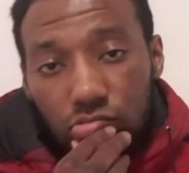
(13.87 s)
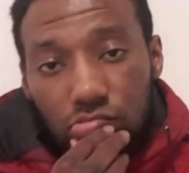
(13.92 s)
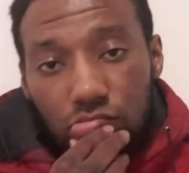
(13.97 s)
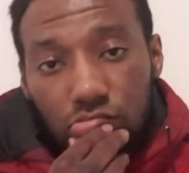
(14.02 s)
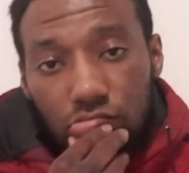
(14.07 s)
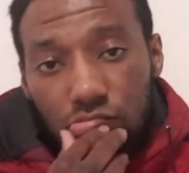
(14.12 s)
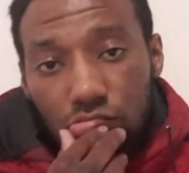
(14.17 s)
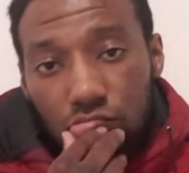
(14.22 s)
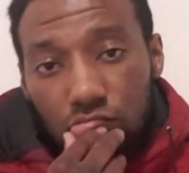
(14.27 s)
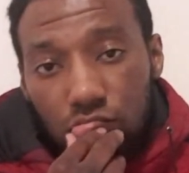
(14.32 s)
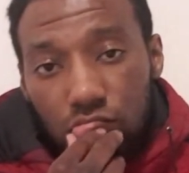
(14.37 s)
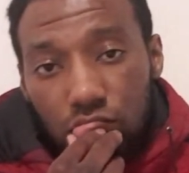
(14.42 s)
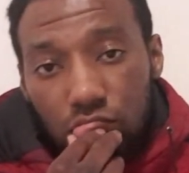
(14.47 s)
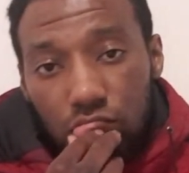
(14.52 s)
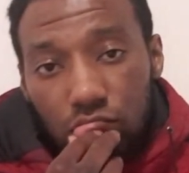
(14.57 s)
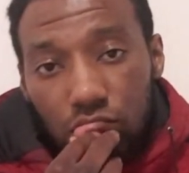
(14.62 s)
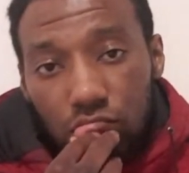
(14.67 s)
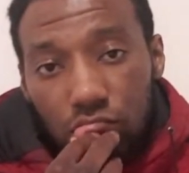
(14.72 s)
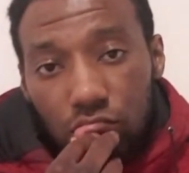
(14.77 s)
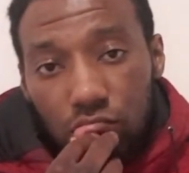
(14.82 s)

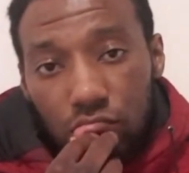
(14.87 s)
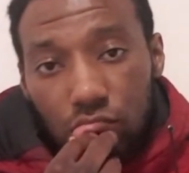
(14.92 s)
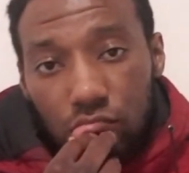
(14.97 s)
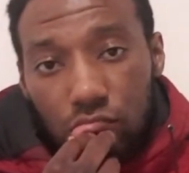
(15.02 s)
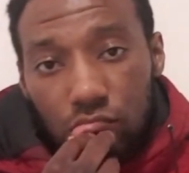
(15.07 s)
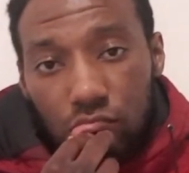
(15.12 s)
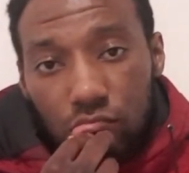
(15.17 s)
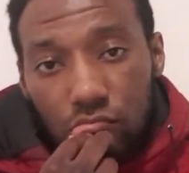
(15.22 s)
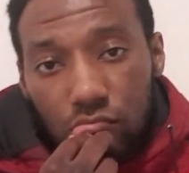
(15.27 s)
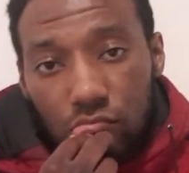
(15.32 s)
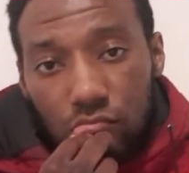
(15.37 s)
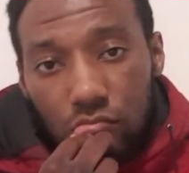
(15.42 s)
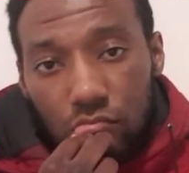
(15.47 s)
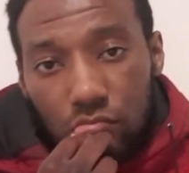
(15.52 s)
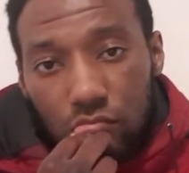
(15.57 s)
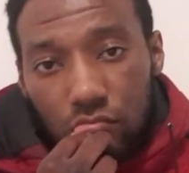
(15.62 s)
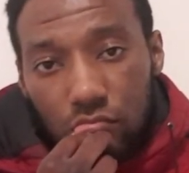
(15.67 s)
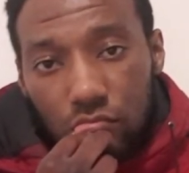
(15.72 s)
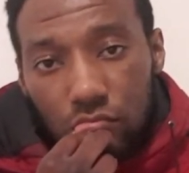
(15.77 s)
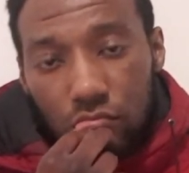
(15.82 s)

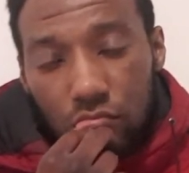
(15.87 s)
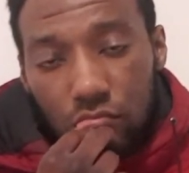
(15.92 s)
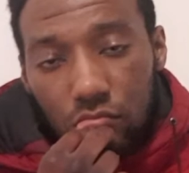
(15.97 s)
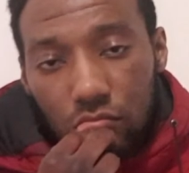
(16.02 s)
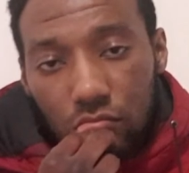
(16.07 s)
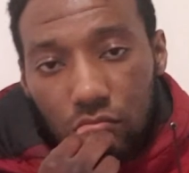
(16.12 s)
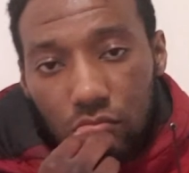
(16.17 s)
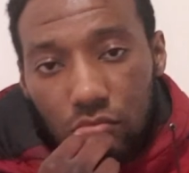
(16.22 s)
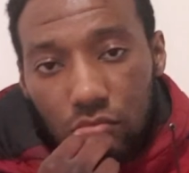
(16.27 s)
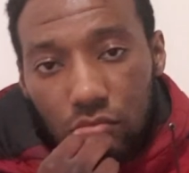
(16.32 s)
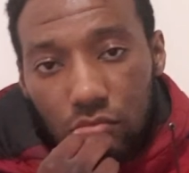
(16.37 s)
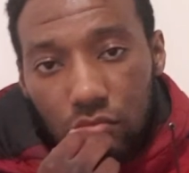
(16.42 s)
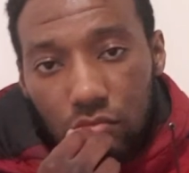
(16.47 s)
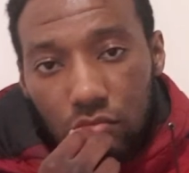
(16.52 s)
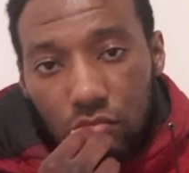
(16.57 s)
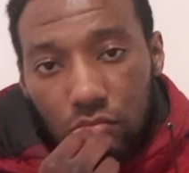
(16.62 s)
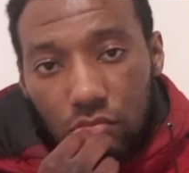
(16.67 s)
Nobody speaks.